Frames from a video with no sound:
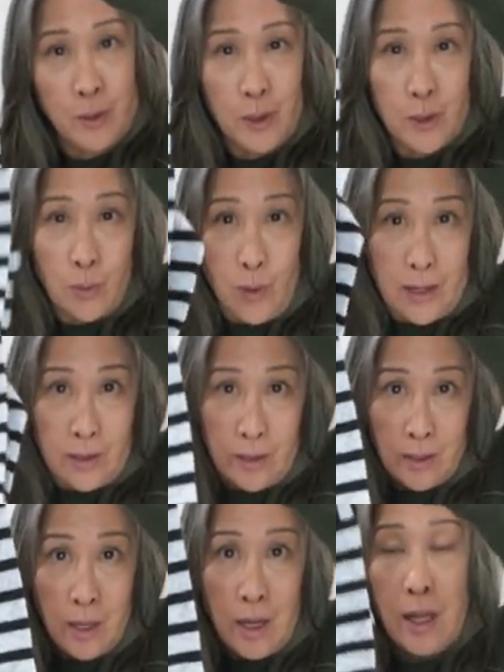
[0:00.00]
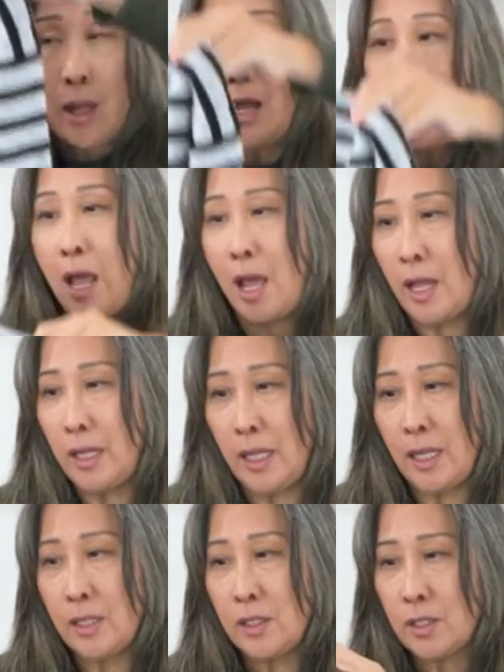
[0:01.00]
sweater, and
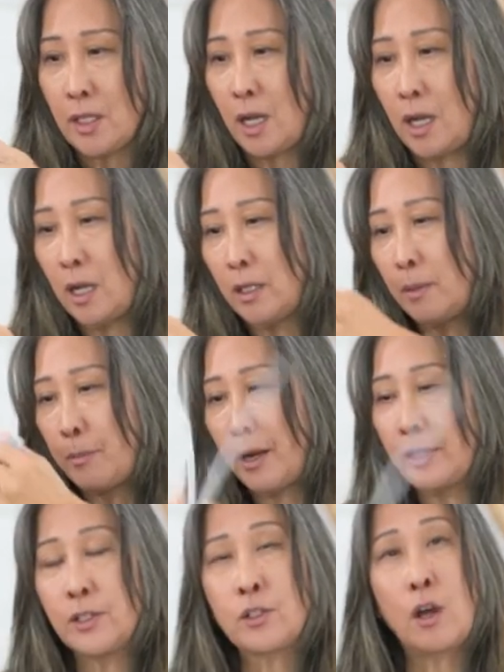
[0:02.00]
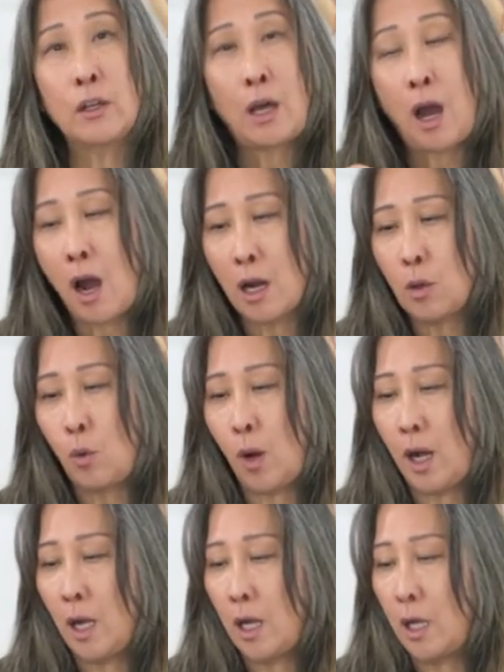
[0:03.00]
it's the brand is called Aqua.